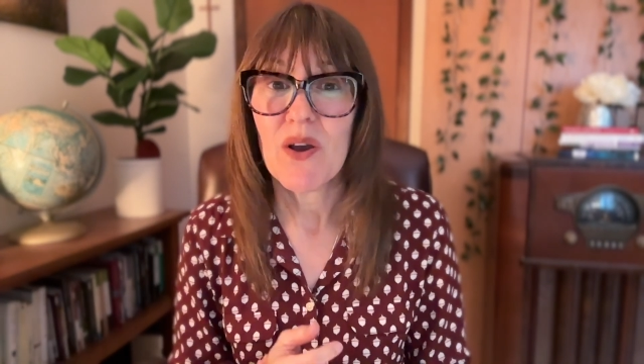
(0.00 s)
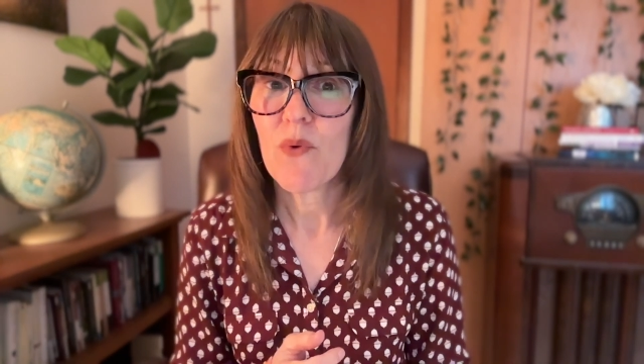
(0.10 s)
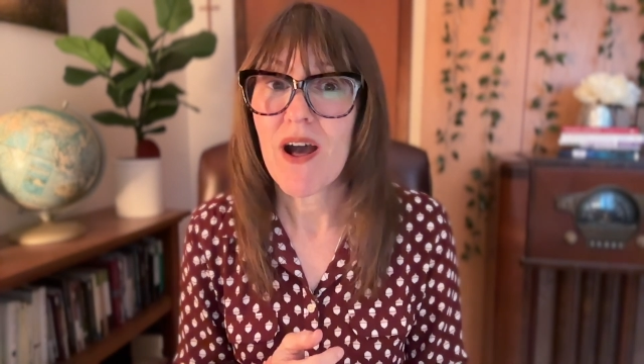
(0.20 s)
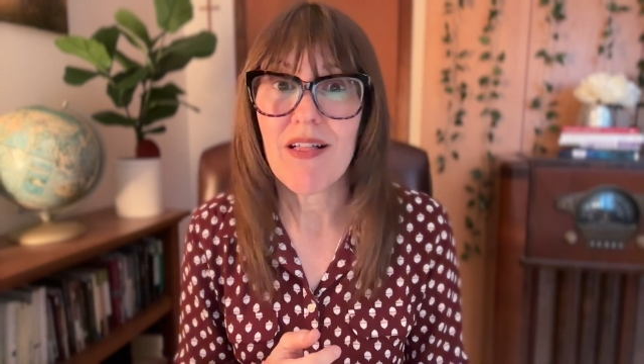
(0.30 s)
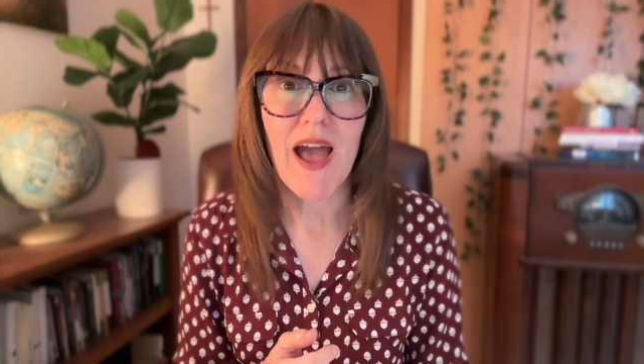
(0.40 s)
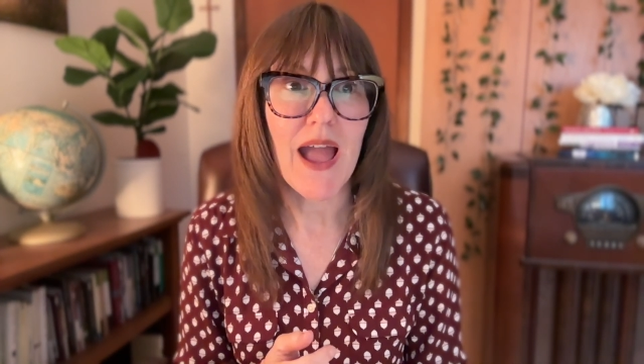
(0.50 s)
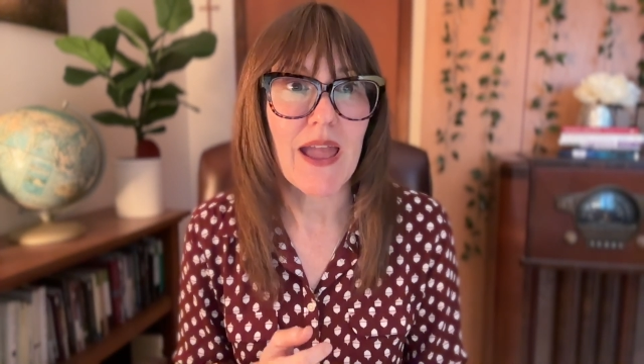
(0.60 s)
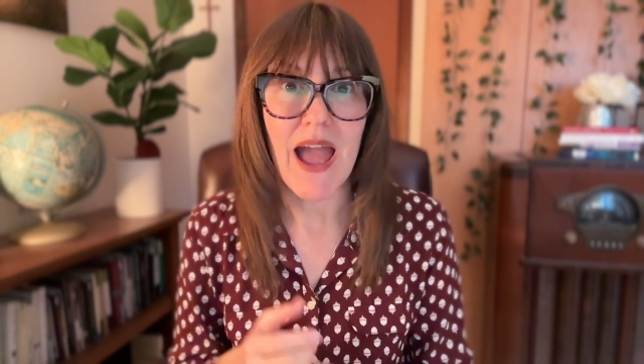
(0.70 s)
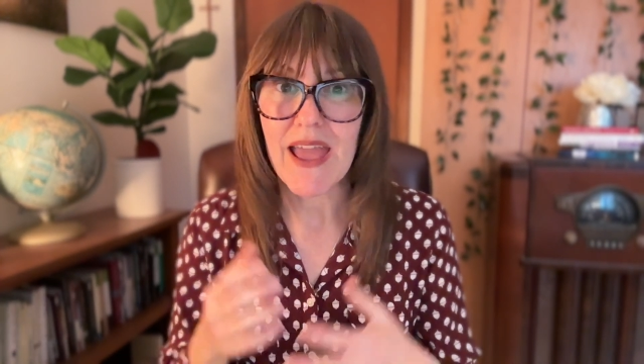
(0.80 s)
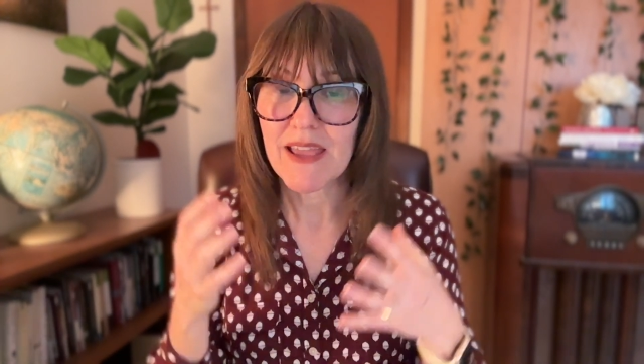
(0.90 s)
Well,
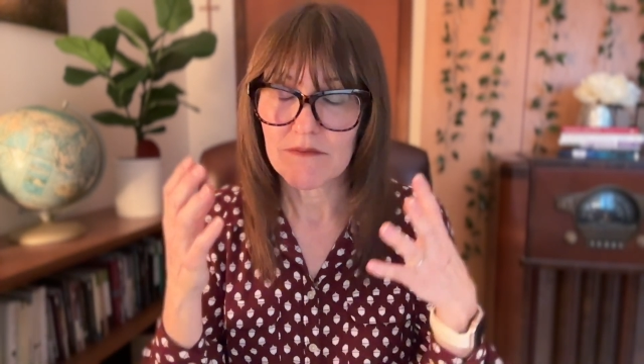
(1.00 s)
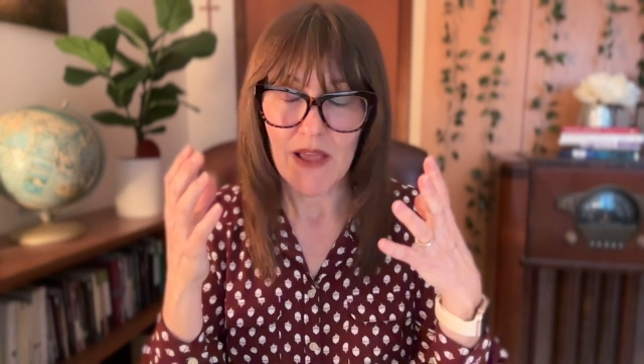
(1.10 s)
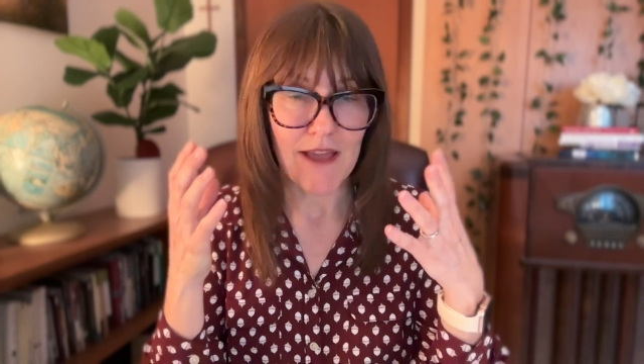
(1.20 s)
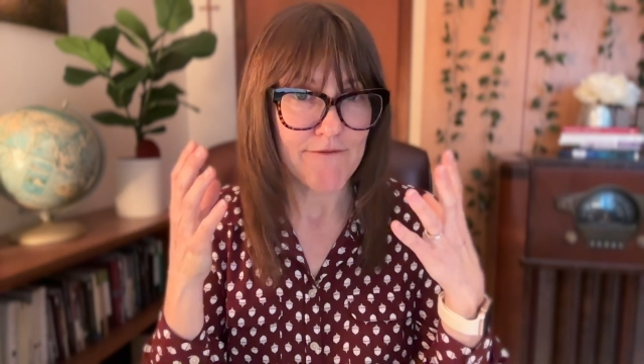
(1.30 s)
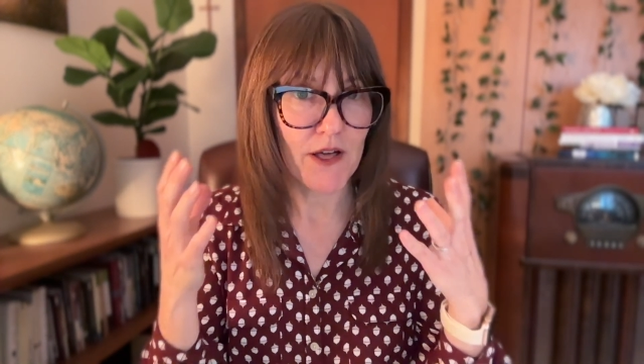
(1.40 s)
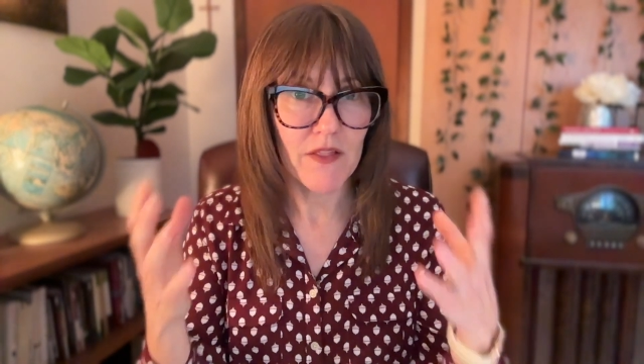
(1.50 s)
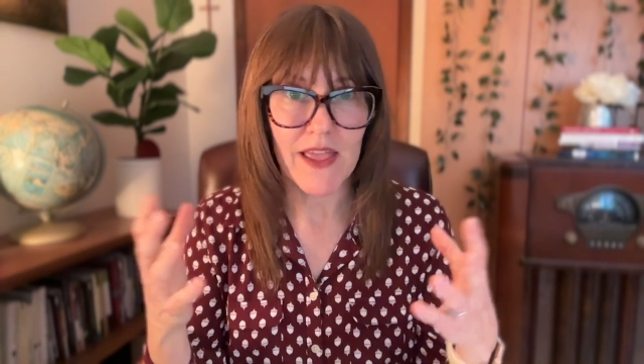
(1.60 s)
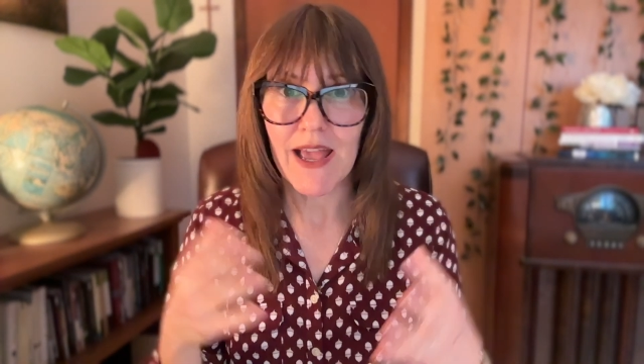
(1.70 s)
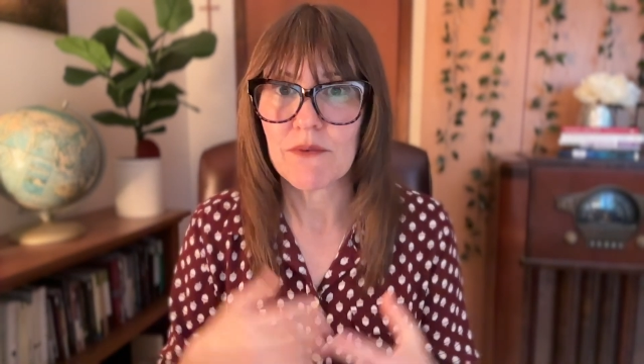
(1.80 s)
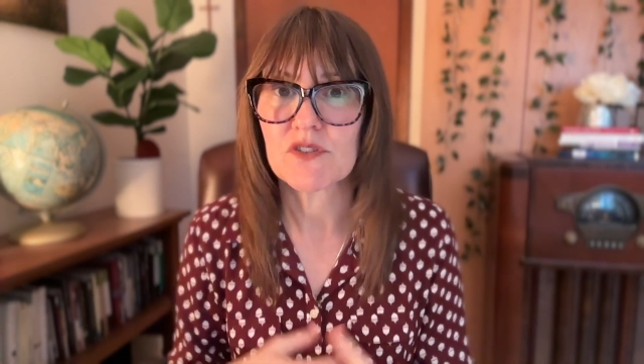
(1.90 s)
I felt
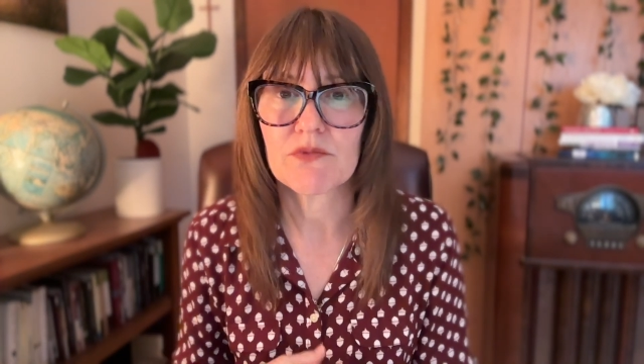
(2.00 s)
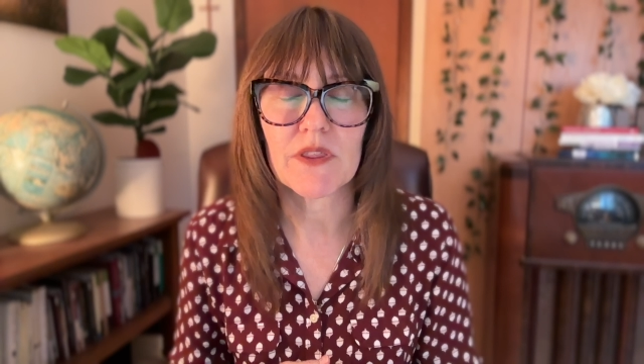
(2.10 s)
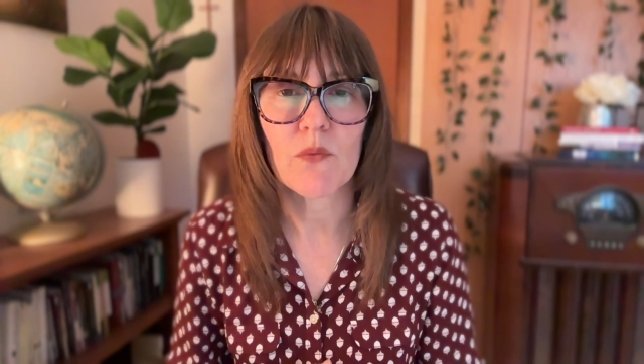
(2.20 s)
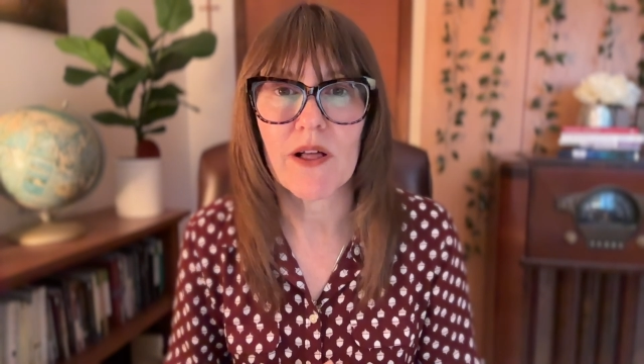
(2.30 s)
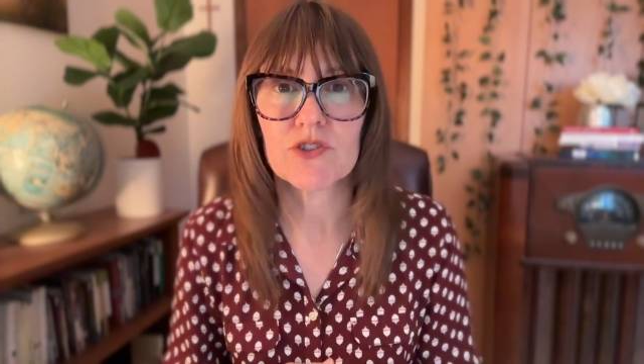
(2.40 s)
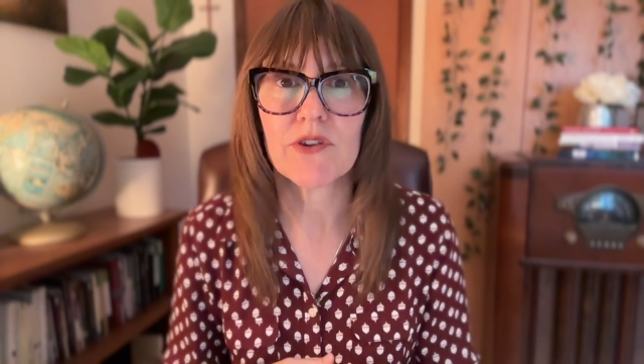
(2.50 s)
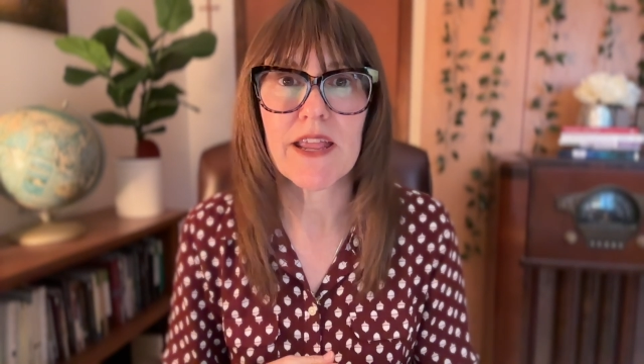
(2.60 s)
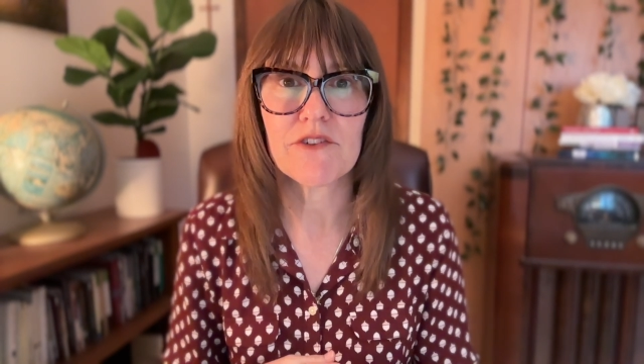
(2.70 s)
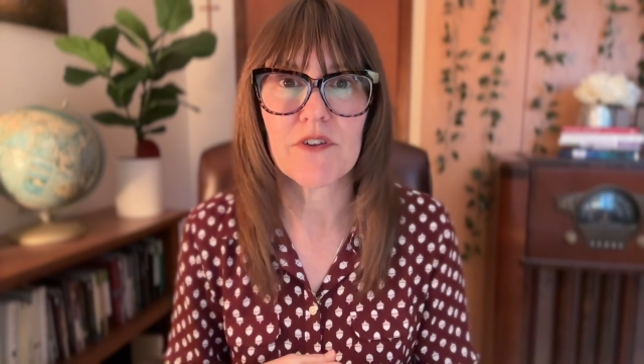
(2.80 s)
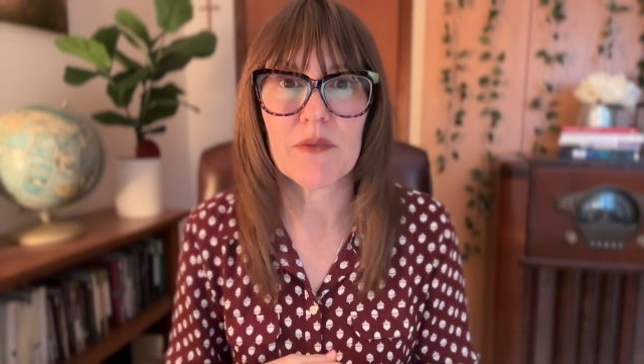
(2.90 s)
like I was really well
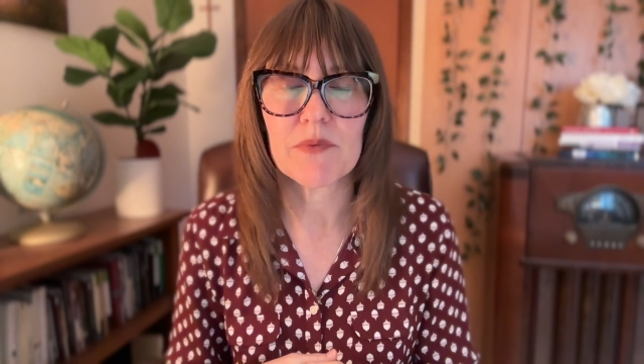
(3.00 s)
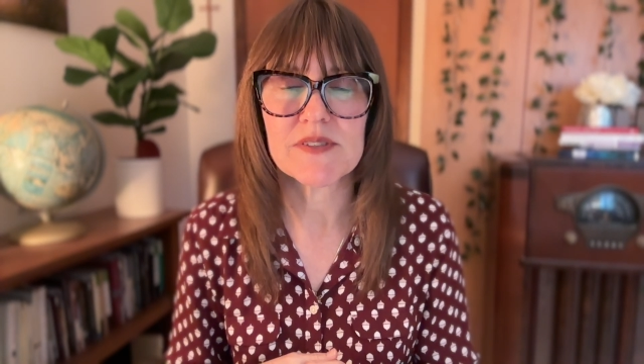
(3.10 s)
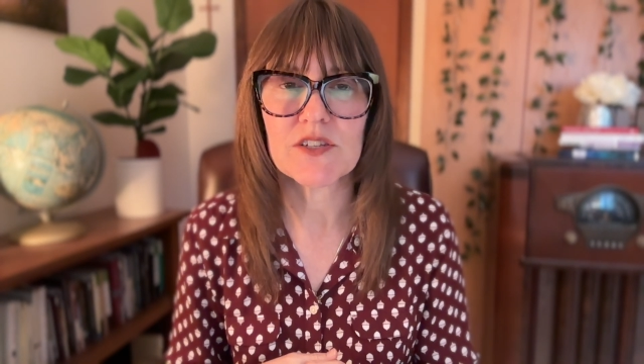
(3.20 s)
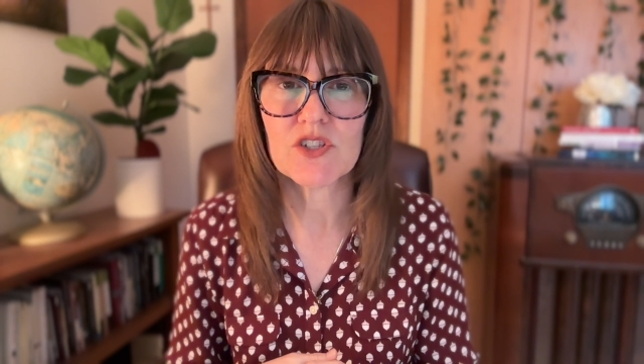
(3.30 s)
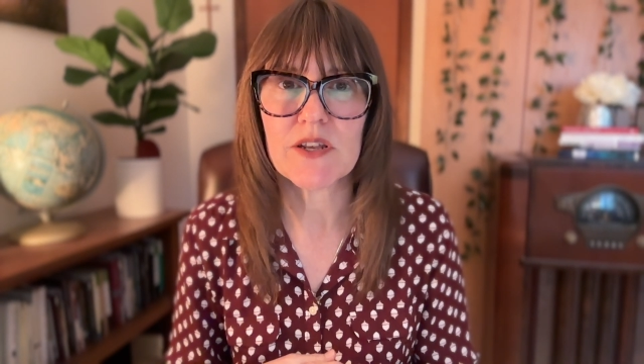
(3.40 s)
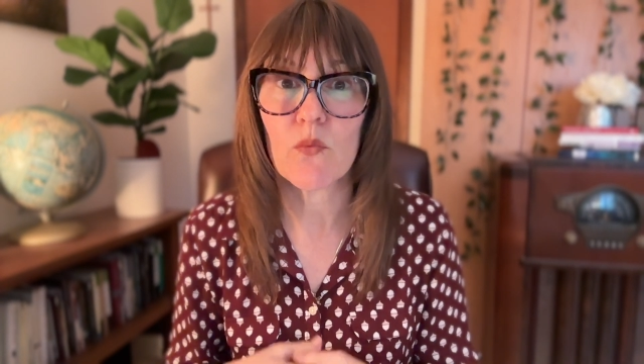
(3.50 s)
trained for the position,